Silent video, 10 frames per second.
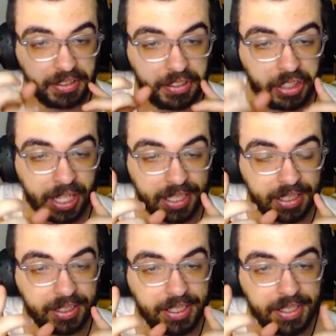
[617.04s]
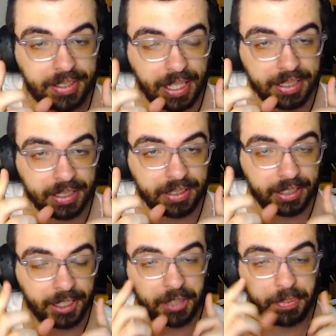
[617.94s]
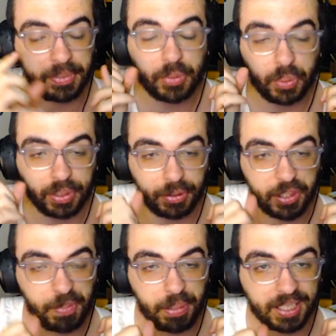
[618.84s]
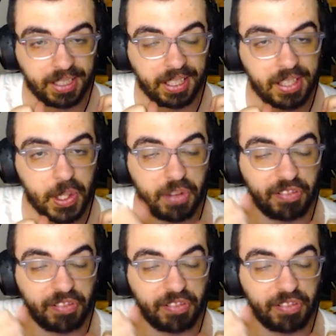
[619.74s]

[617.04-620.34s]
tackle these delicate themes with the respect they deserve.